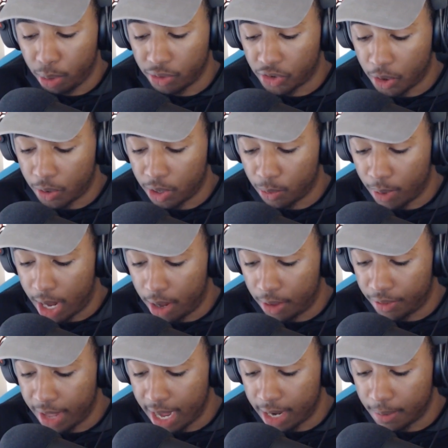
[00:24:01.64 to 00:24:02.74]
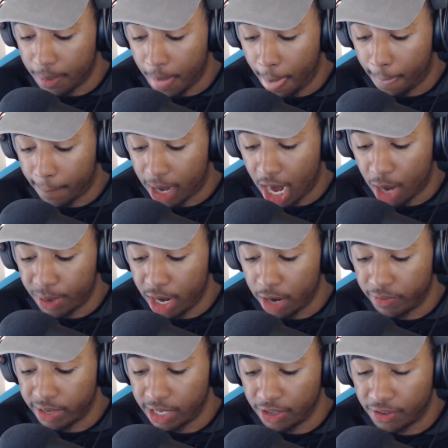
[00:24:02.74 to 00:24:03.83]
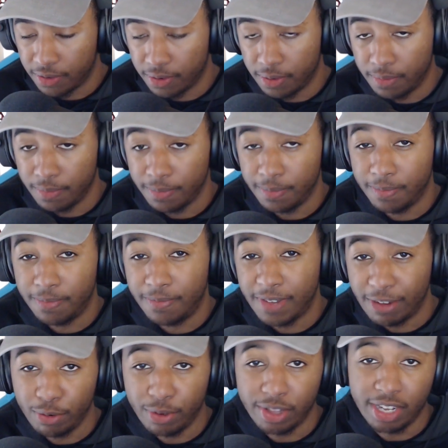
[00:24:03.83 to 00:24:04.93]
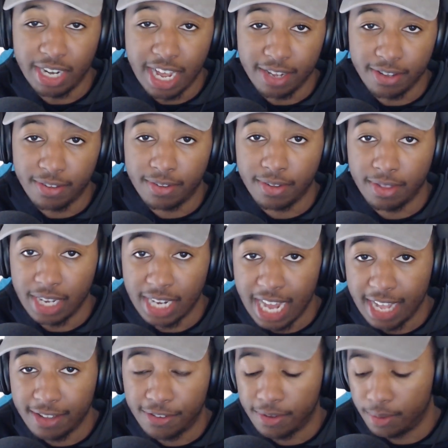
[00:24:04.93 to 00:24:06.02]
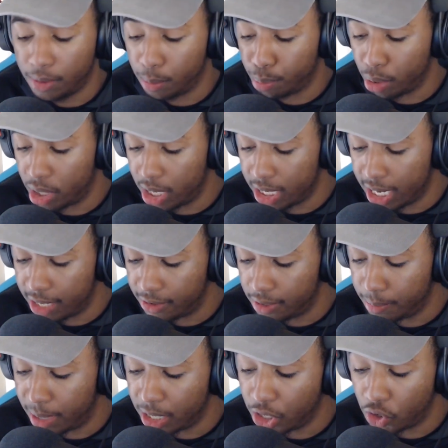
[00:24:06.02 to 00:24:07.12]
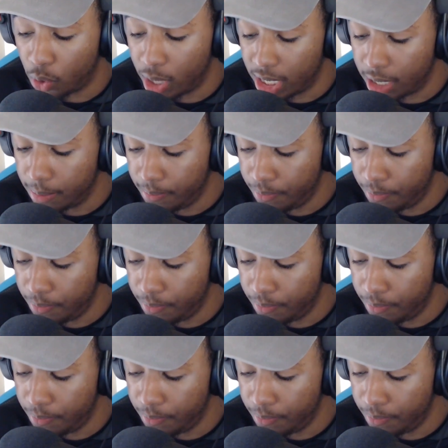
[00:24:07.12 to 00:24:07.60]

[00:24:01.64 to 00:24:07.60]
going around that Kyrie Irving is favoring the Brooklyn Nets. He might join them.